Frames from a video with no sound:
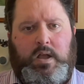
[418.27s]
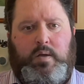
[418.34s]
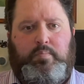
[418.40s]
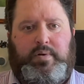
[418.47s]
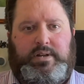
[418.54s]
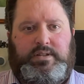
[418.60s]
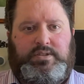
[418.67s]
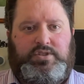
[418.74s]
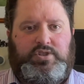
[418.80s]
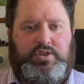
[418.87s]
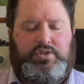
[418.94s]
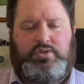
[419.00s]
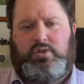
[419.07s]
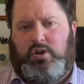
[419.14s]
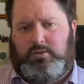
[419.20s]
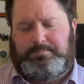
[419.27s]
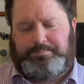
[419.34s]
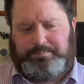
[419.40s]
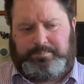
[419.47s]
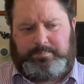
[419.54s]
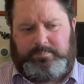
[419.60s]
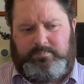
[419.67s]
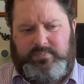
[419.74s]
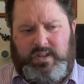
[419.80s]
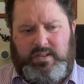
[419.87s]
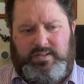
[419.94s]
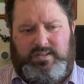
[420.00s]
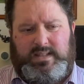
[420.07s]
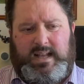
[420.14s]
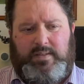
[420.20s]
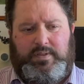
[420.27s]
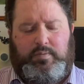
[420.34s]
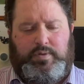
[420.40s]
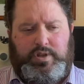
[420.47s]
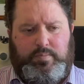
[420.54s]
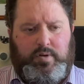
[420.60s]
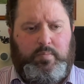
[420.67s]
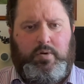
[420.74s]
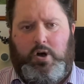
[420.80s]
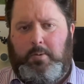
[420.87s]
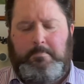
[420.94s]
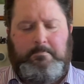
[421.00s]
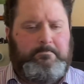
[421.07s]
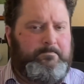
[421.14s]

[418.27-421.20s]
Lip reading: but it's just got this sound that when you put them on,